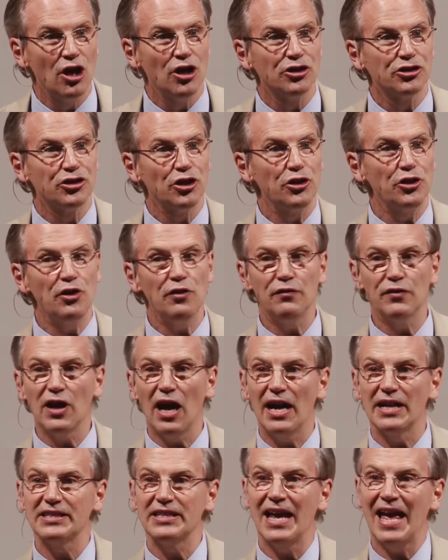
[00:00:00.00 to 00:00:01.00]
So you've
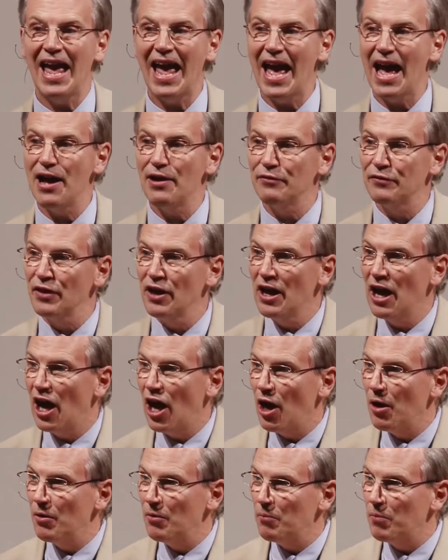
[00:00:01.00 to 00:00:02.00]
got to have
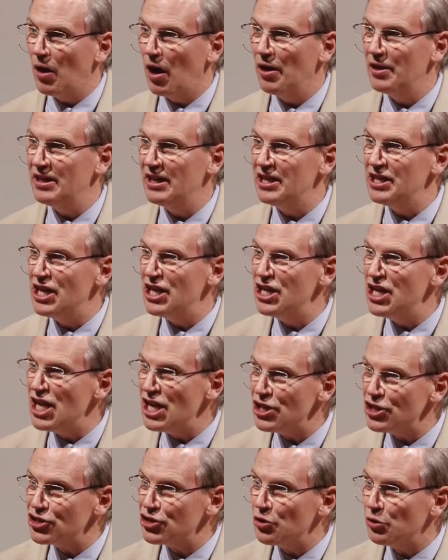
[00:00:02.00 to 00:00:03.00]
a, an, an
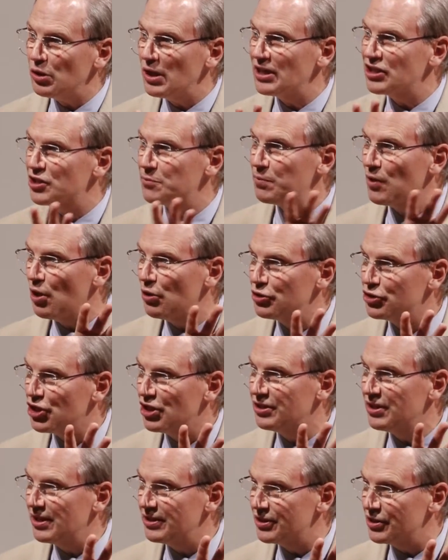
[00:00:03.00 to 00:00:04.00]
initial
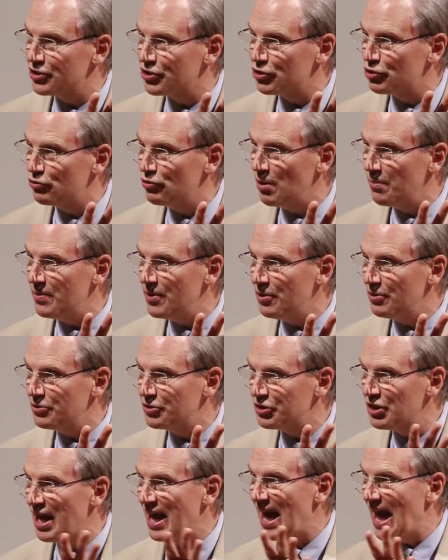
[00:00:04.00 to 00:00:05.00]
explosion that
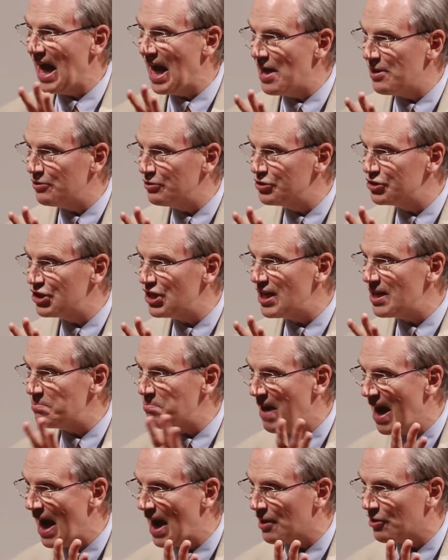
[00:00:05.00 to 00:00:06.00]
distributes energy and
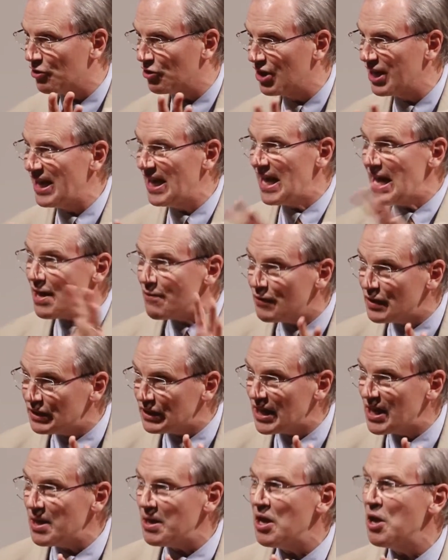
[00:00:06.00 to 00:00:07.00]
matter
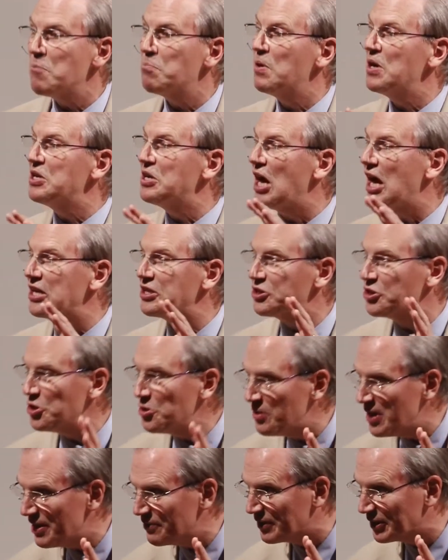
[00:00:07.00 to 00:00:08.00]
evenly, but not
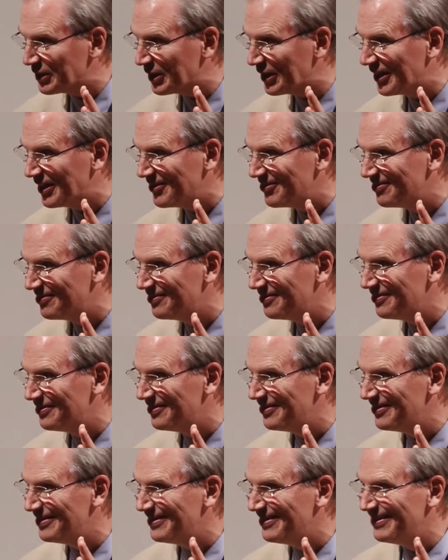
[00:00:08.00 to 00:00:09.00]
too evenly,
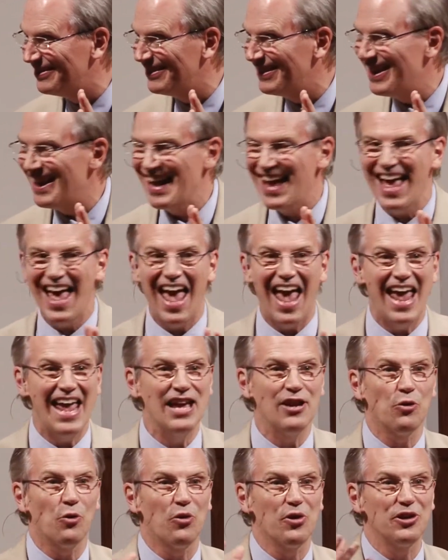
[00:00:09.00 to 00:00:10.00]

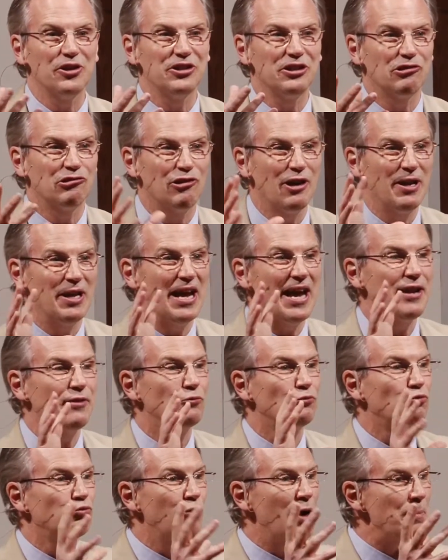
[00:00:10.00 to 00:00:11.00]
in order to create
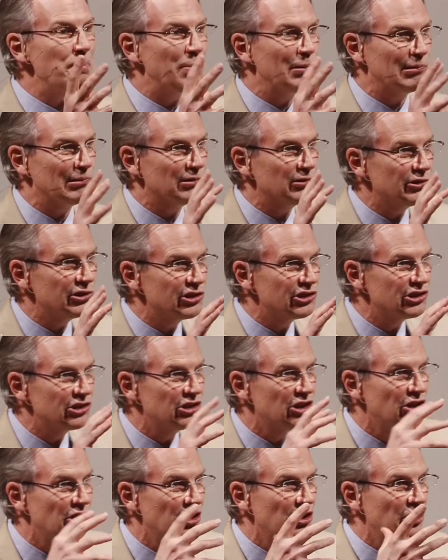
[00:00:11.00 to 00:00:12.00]
ripples
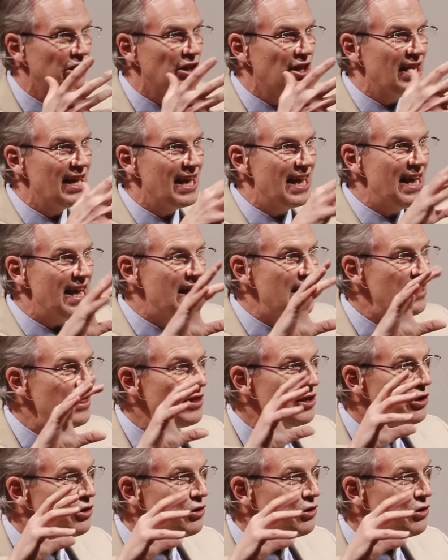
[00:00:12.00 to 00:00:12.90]
in the